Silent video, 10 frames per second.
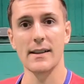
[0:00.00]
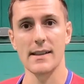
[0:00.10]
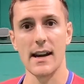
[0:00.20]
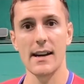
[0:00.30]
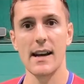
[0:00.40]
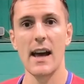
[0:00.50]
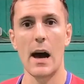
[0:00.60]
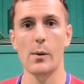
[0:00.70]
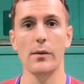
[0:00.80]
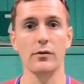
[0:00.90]
side,
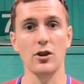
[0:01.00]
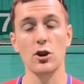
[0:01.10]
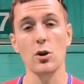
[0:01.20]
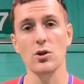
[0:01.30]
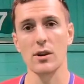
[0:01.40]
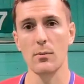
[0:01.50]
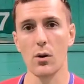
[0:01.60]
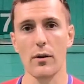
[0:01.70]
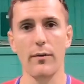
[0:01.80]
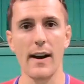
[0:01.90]
however it's usually
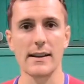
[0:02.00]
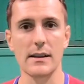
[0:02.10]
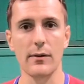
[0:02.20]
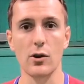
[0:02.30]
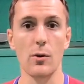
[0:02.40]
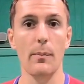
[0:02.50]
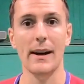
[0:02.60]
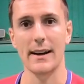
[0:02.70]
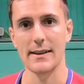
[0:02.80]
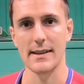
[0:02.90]
more effective on your
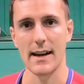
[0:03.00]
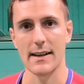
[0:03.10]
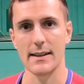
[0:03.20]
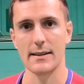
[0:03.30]
backhand side.